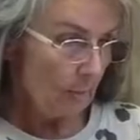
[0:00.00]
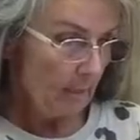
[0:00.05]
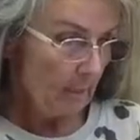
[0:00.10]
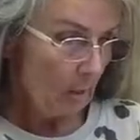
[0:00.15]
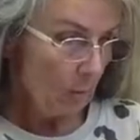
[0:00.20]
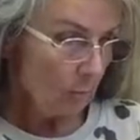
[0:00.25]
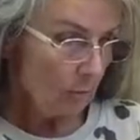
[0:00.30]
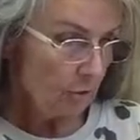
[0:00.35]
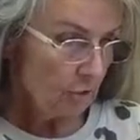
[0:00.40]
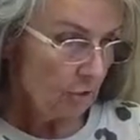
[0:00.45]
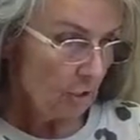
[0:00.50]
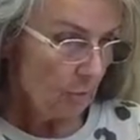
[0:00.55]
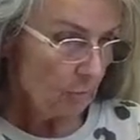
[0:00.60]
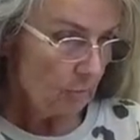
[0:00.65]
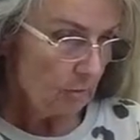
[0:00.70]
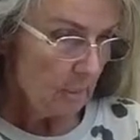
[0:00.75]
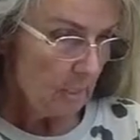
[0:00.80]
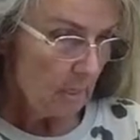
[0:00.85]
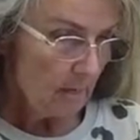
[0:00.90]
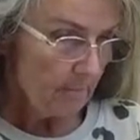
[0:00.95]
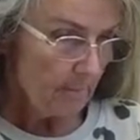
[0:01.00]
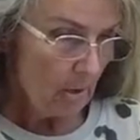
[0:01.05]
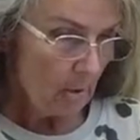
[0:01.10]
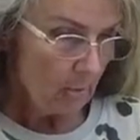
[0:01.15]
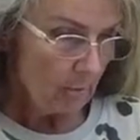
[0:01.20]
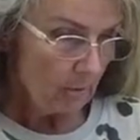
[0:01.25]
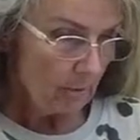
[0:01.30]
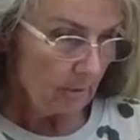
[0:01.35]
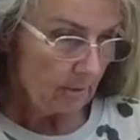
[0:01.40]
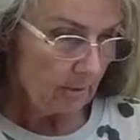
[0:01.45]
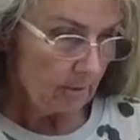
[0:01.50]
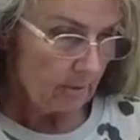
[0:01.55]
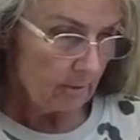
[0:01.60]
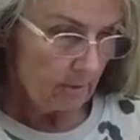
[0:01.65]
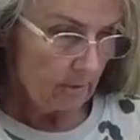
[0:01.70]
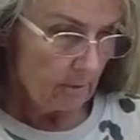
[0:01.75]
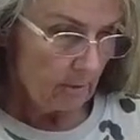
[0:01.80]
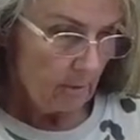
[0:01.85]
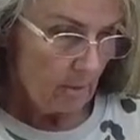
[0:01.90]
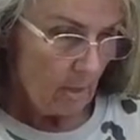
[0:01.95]
It only shows up on
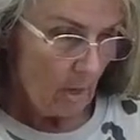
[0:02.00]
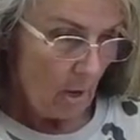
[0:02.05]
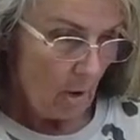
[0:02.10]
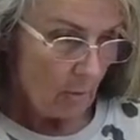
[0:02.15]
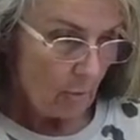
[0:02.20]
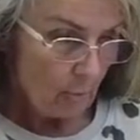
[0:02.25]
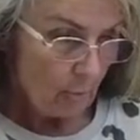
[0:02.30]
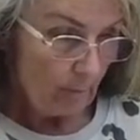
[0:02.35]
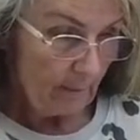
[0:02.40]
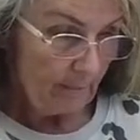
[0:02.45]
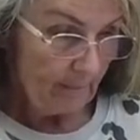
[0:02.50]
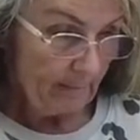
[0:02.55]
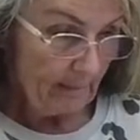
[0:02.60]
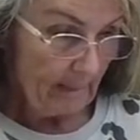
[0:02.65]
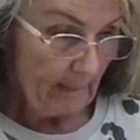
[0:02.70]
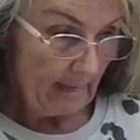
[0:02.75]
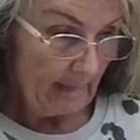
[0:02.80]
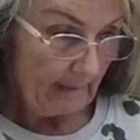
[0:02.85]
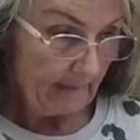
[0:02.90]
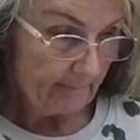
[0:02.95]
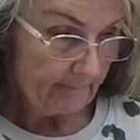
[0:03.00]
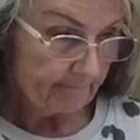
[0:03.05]
a replay.